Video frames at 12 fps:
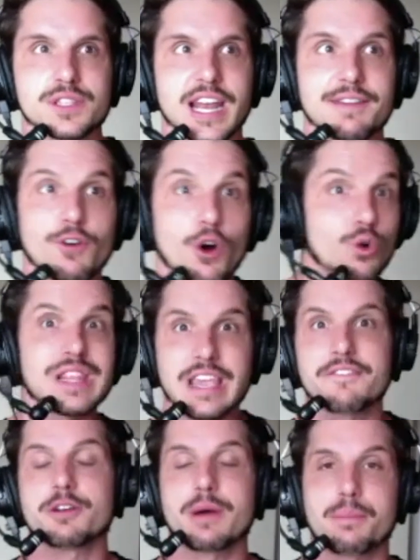that I've only
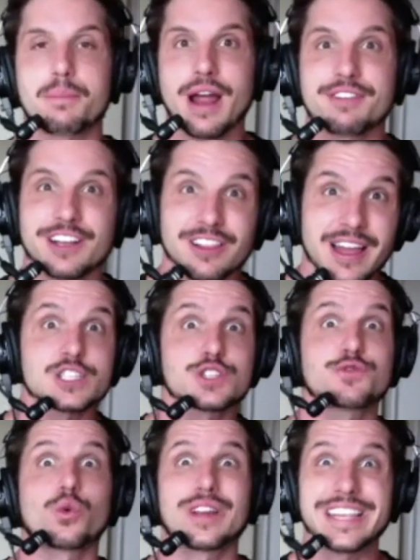given to my private clients
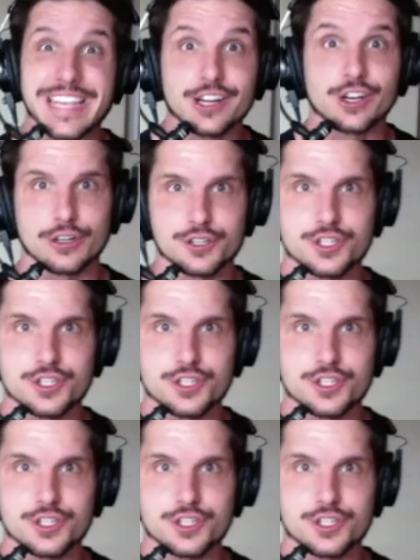for years.